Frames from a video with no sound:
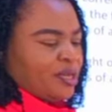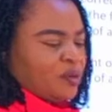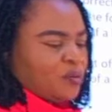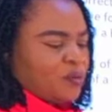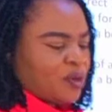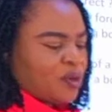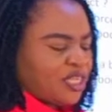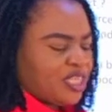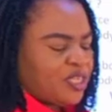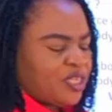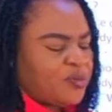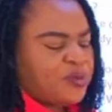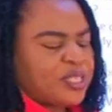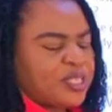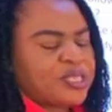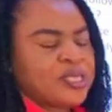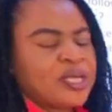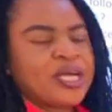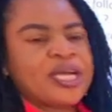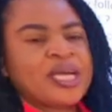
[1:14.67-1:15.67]
What did
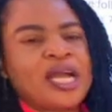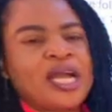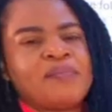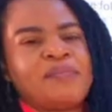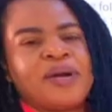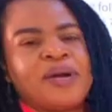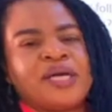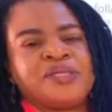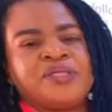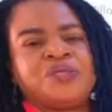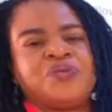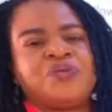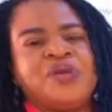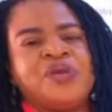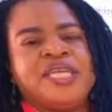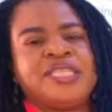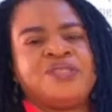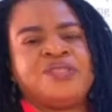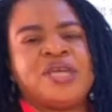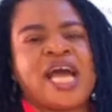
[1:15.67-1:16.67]
we talk about
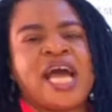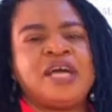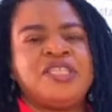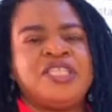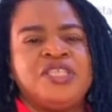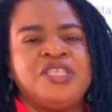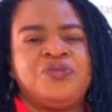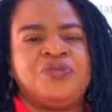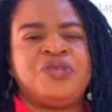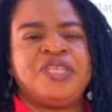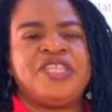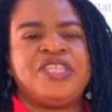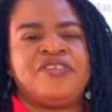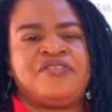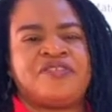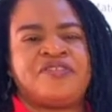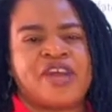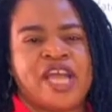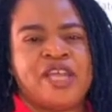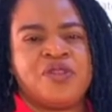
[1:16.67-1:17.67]
weight? How did we
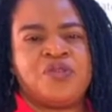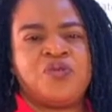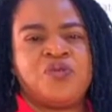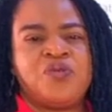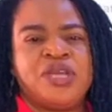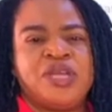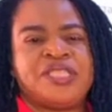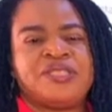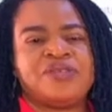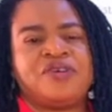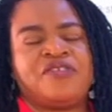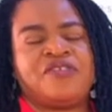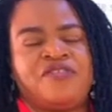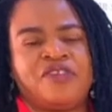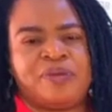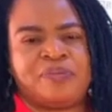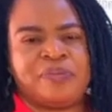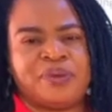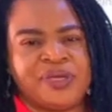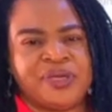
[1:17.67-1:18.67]
define weight of
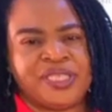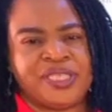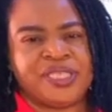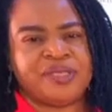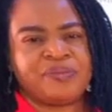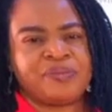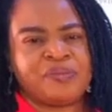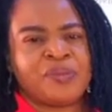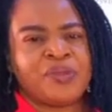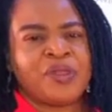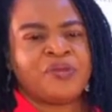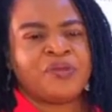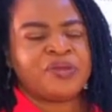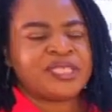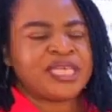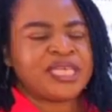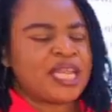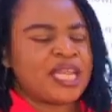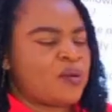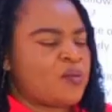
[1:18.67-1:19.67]
a body? We
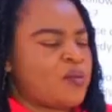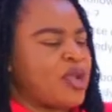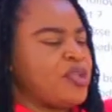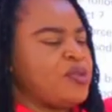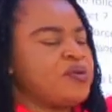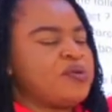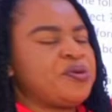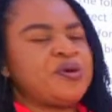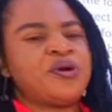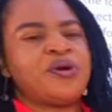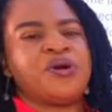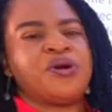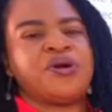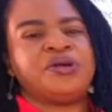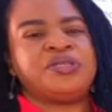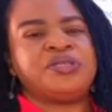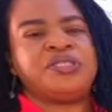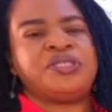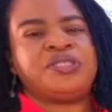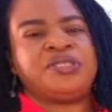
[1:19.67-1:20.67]
said that when you
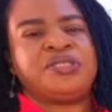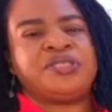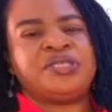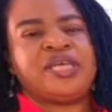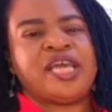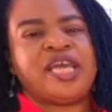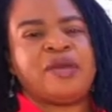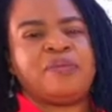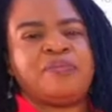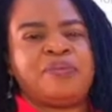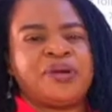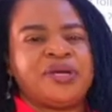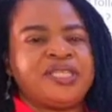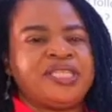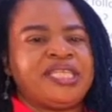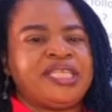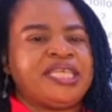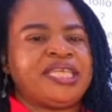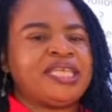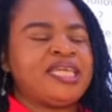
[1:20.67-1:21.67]
hold a
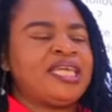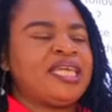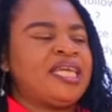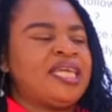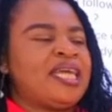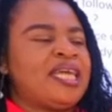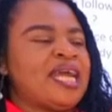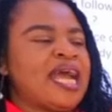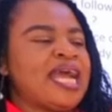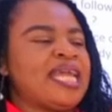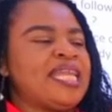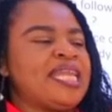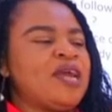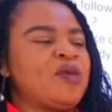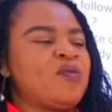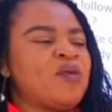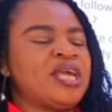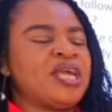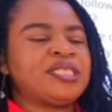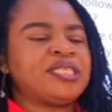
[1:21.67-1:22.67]
body and
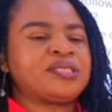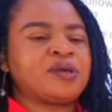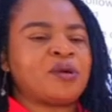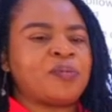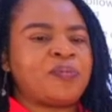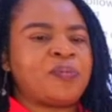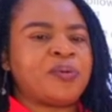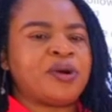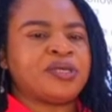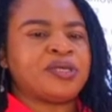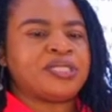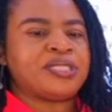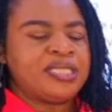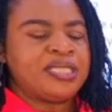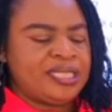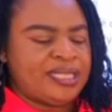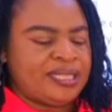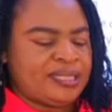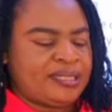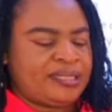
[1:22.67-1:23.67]
then when support
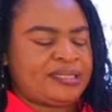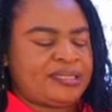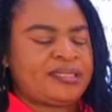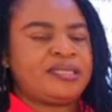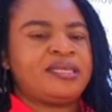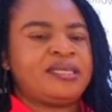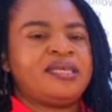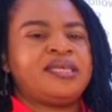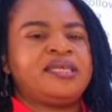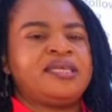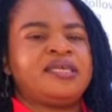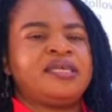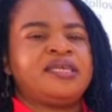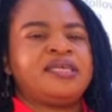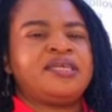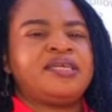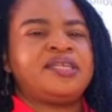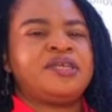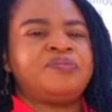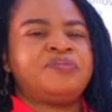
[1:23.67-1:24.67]
is
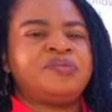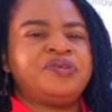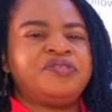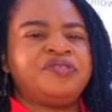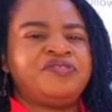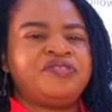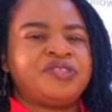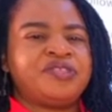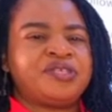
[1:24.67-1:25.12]
removed,